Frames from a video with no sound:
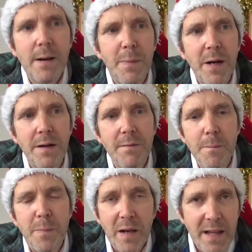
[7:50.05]
But
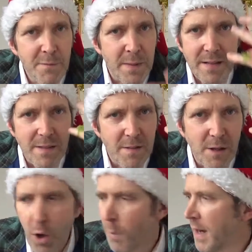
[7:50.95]
believe me,
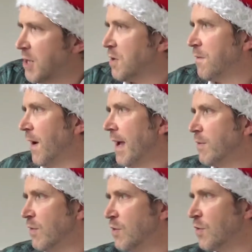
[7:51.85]
the combination of
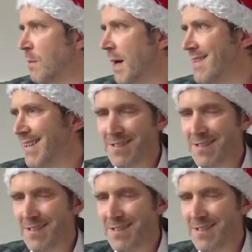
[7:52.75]
flavours is just amazing.